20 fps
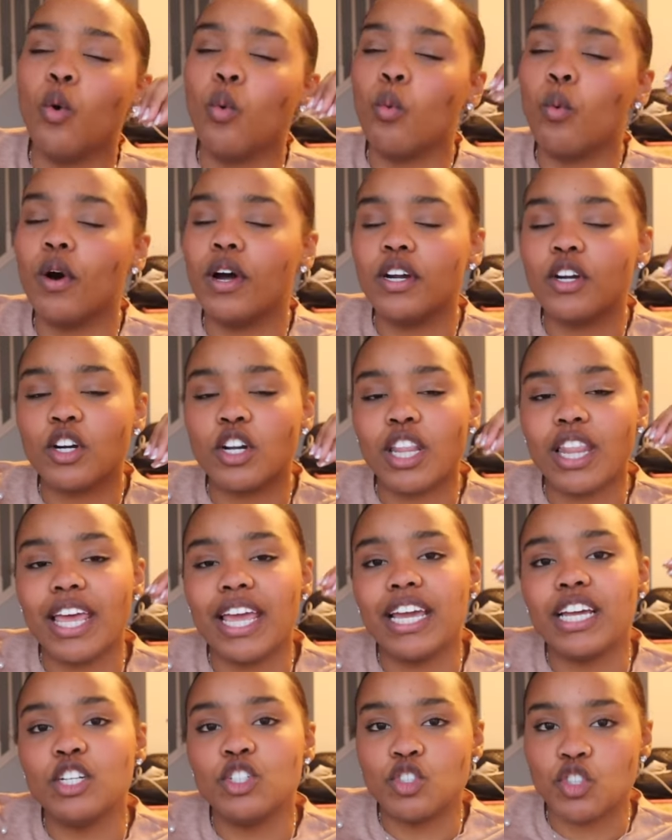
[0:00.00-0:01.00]

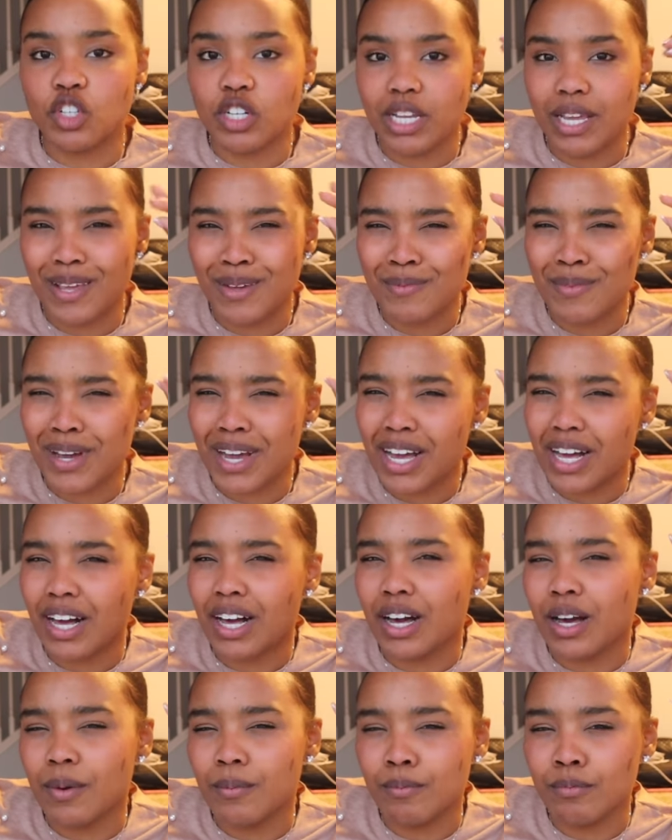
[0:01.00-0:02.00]
wonderland dream
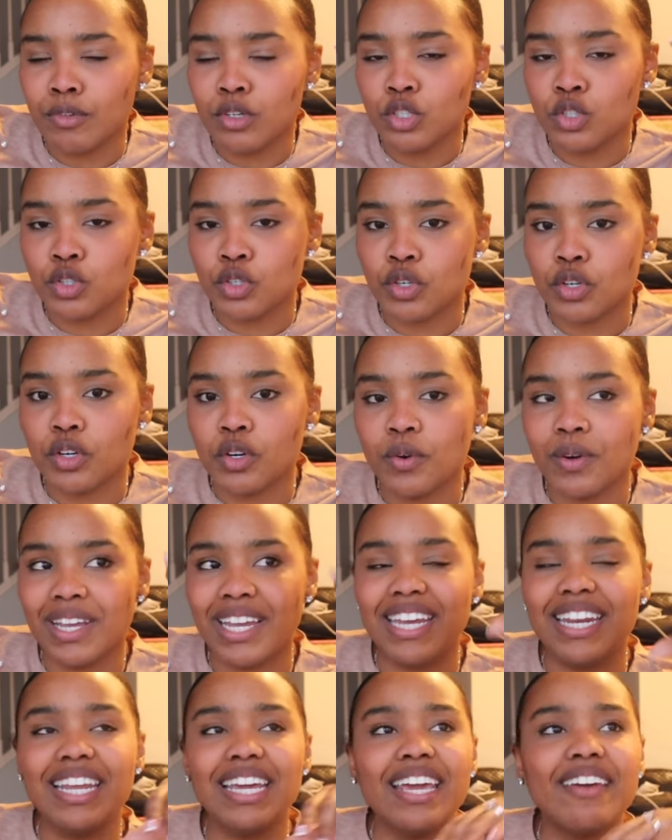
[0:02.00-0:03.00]
come true.
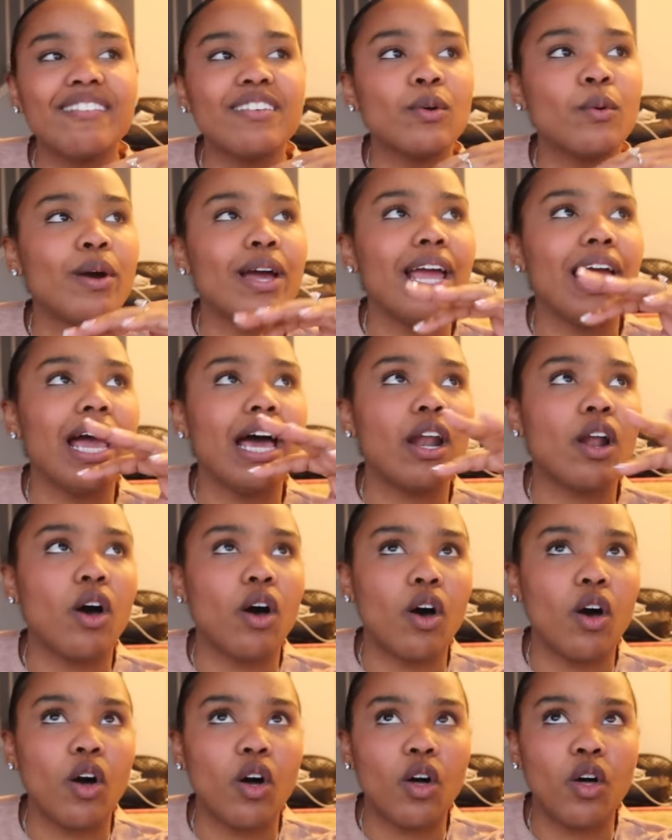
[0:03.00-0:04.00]
He didn't give it away at
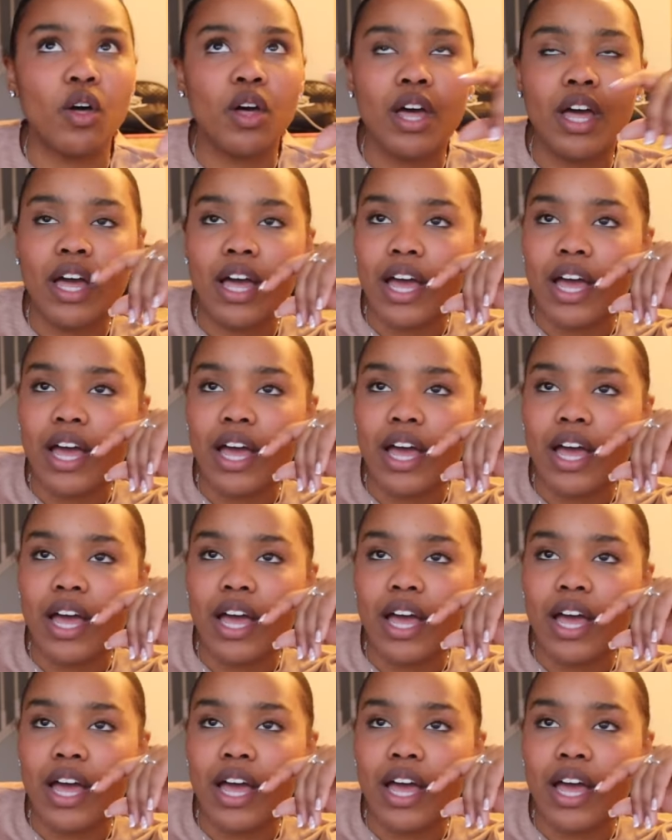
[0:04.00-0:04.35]
all.